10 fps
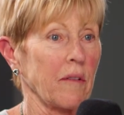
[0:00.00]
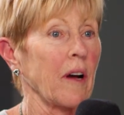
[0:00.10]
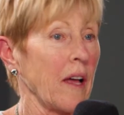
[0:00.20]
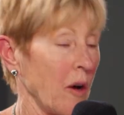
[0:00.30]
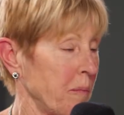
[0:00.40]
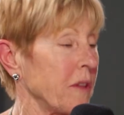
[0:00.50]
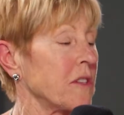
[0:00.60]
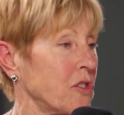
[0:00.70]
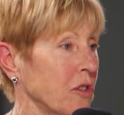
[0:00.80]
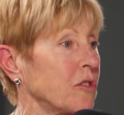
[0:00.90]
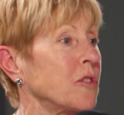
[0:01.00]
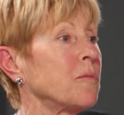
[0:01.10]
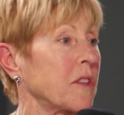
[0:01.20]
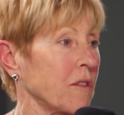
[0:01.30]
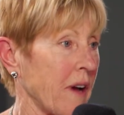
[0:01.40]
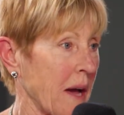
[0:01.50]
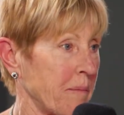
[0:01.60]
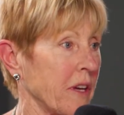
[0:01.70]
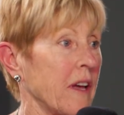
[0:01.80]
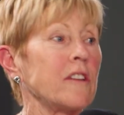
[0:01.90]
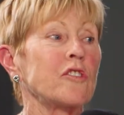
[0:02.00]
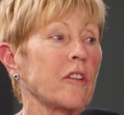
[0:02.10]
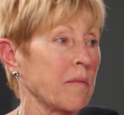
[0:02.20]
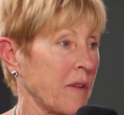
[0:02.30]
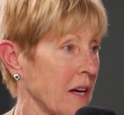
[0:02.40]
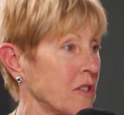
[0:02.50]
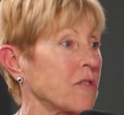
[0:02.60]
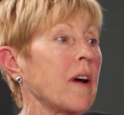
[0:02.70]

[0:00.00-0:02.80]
uh, helping the children with the wrapping. Each of them got to